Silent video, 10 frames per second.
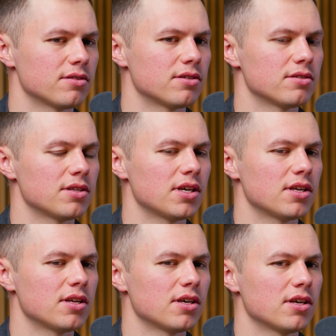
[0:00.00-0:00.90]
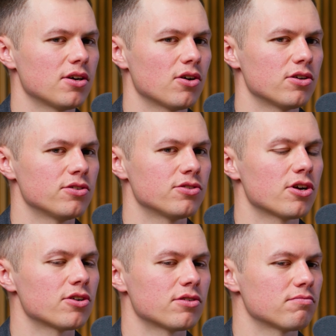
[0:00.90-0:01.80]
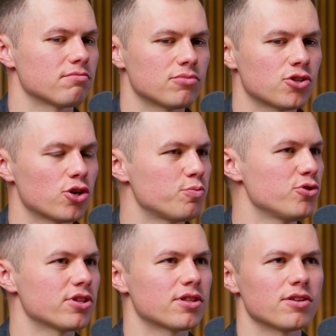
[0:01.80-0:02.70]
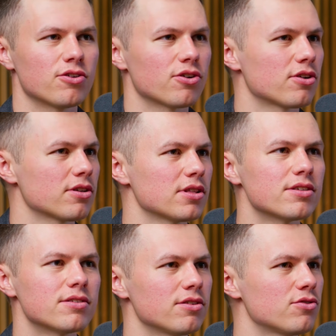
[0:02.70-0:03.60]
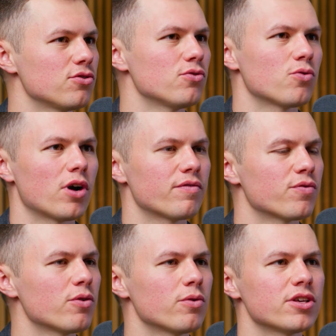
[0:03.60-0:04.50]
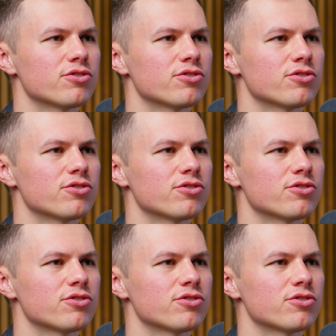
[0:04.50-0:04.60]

is there church music that you're listening to quite frequently?